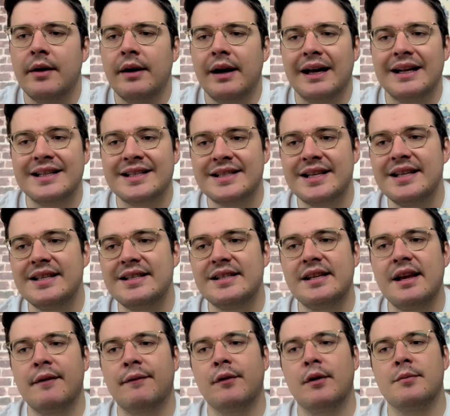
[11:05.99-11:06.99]
And since the
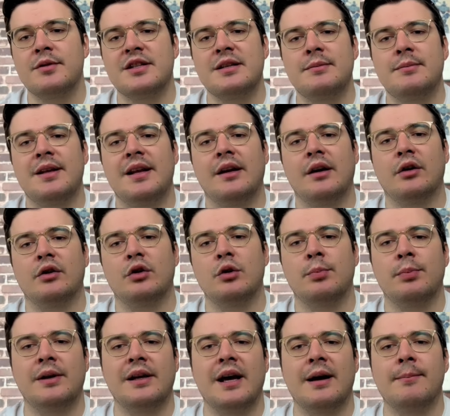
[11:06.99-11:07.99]
FOMC meeting on 2
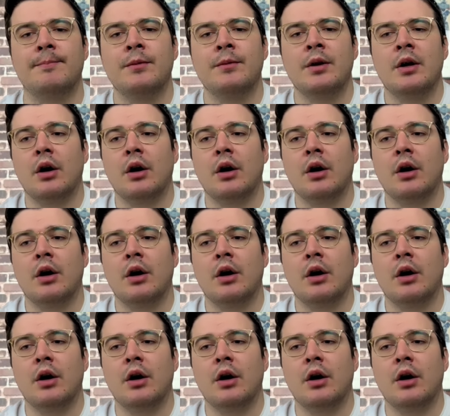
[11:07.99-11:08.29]
p.m.